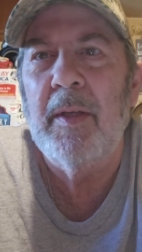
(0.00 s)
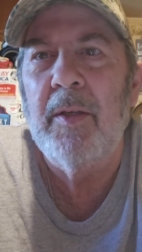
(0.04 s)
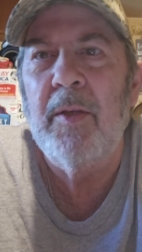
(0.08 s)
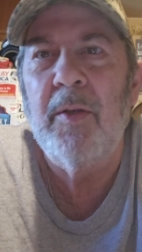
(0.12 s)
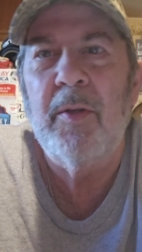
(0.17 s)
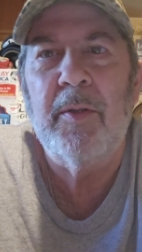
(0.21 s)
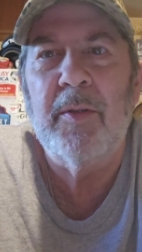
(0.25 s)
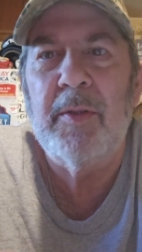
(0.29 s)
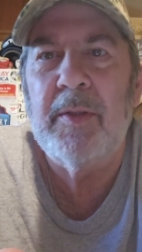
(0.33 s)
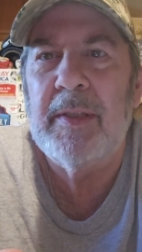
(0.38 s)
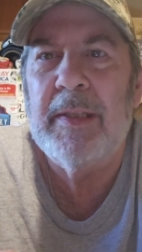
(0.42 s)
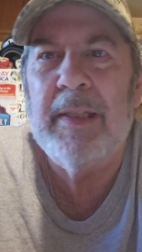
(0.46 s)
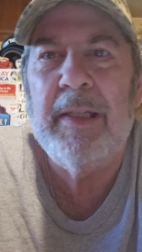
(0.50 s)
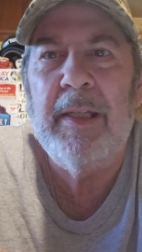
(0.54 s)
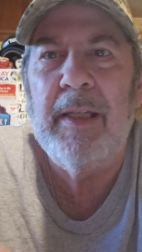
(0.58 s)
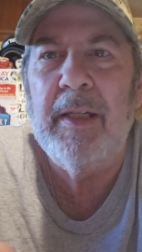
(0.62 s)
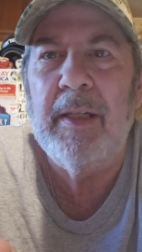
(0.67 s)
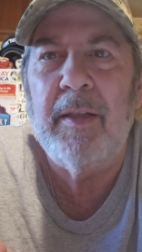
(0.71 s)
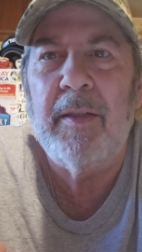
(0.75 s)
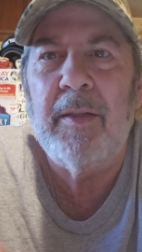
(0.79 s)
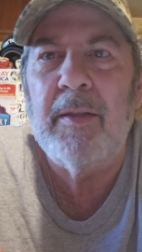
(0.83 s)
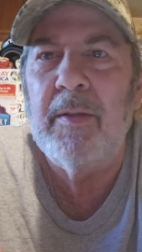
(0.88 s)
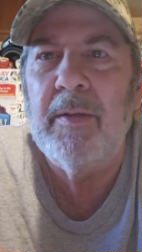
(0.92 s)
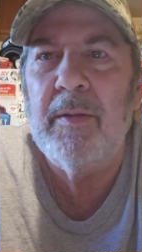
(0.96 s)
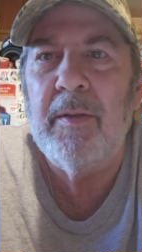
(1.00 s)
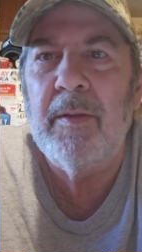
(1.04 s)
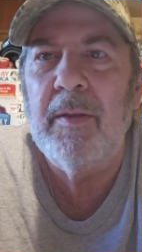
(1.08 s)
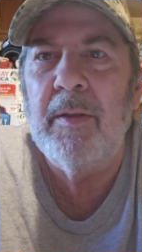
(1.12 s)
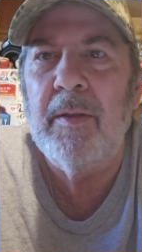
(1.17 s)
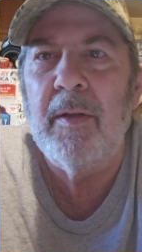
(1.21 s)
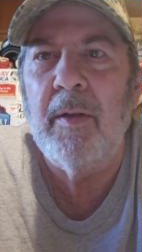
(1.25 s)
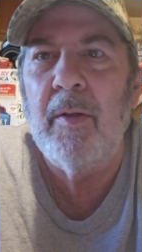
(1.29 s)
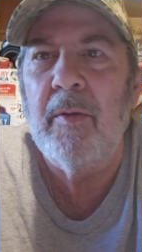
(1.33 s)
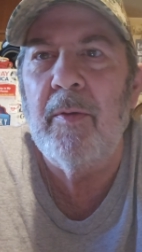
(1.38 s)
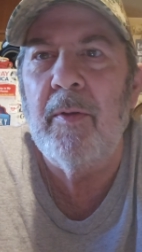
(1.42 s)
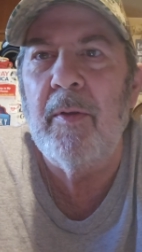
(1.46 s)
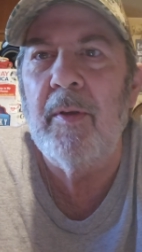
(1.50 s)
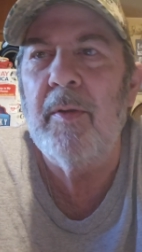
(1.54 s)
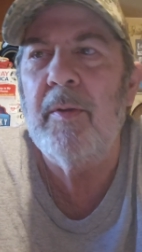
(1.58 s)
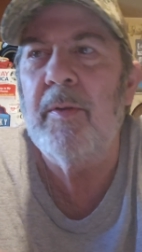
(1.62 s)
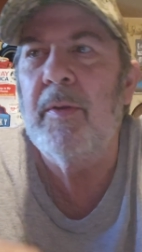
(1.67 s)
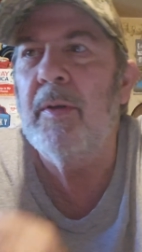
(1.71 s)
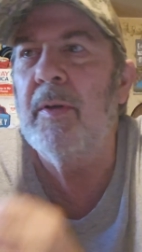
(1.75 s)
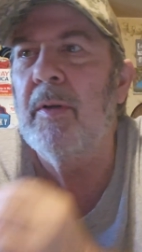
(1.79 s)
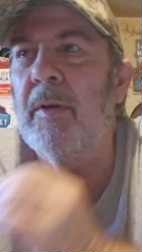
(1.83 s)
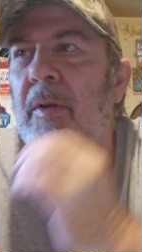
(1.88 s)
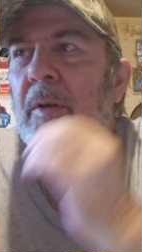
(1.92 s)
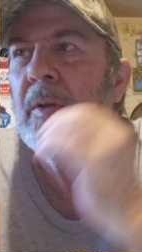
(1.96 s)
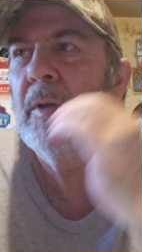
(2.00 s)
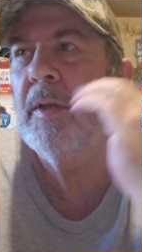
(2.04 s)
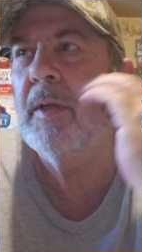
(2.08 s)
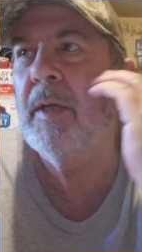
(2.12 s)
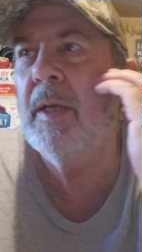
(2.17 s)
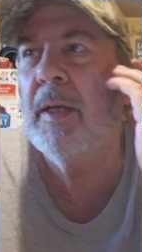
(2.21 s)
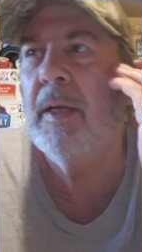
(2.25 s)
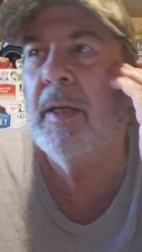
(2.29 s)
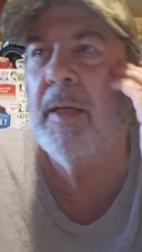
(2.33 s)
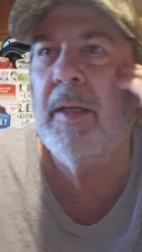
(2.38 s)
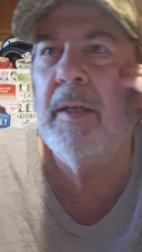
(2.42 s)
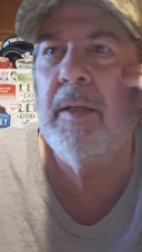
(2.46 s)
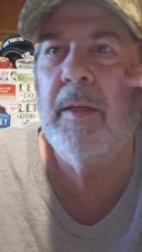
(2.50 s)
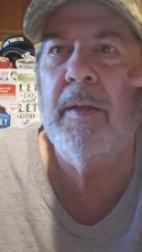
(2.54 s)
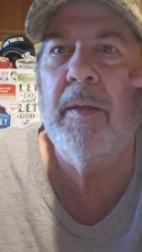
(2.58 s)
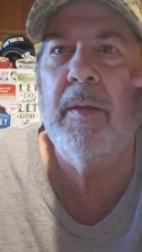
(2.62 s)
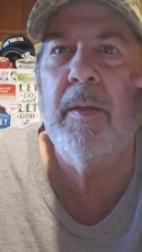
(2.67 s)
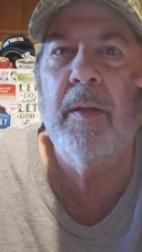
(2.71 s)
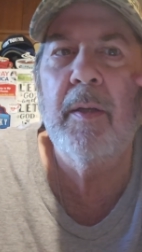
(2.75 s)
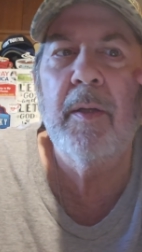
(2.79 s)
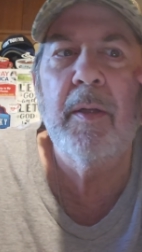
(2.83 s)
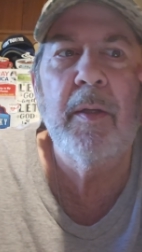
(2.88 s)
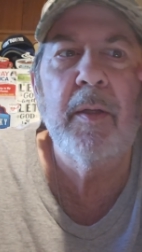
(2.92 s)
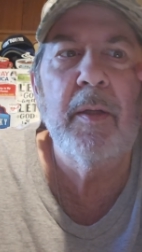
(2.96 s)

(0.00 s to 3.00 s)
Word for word: you could see it, you know, the the hurricane, and